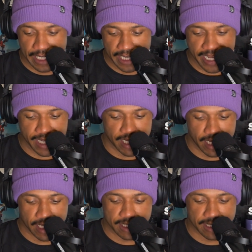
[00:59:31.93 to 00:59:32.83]
Nick
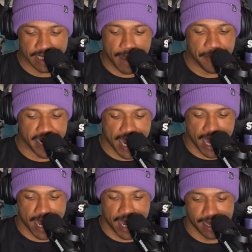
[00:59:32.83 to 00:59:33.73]

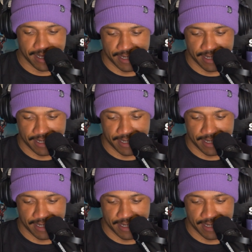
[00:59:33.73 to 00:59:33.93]
Tamanaha.